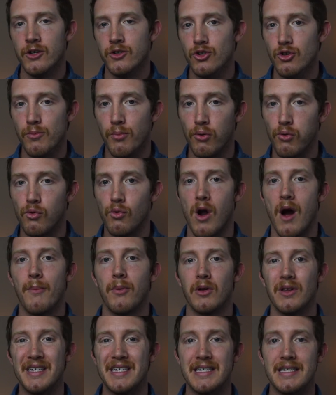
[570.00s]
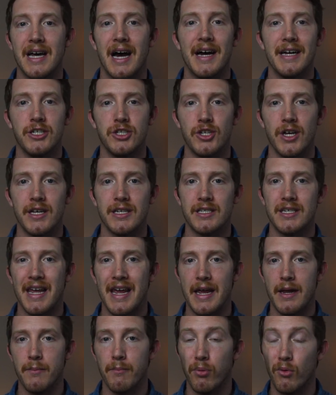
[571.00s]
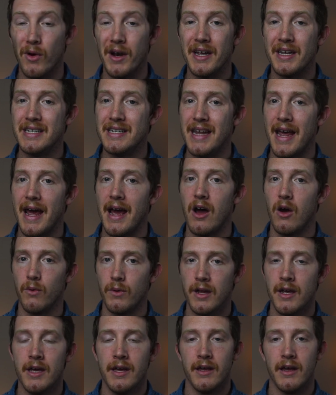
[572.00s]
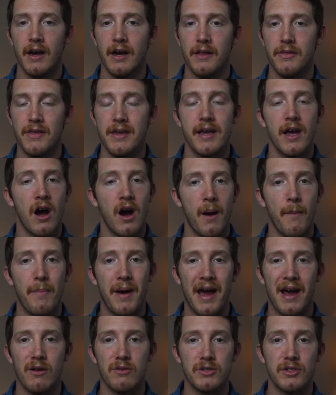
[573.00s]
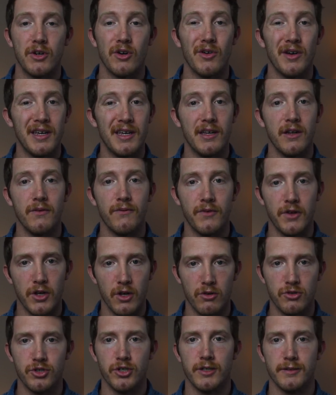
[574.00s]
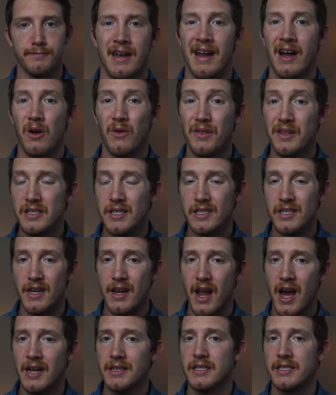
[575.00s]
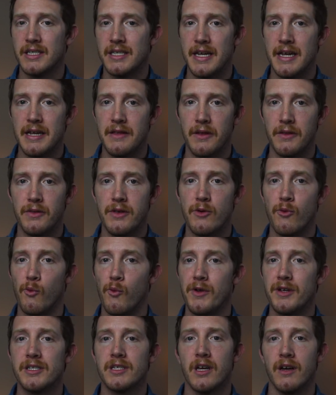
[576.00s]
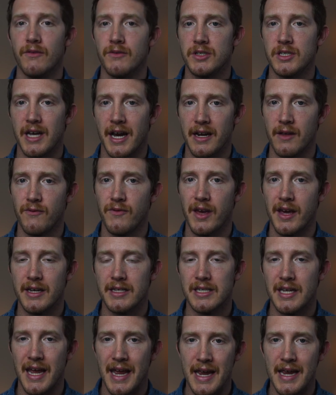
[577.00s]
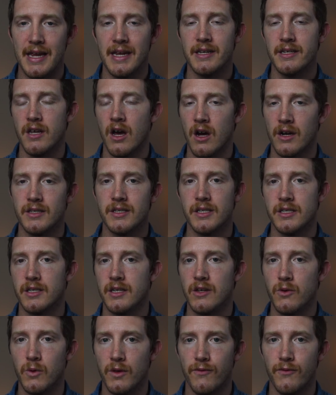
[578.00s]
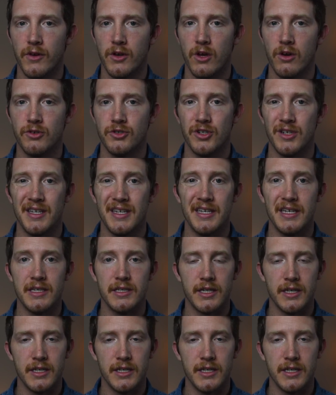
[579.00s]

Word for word: to properly digest and break break down uh, the compounds that are in Fadogia. Now, this is not to say that the risk of side effects and toxicity with Fadogia is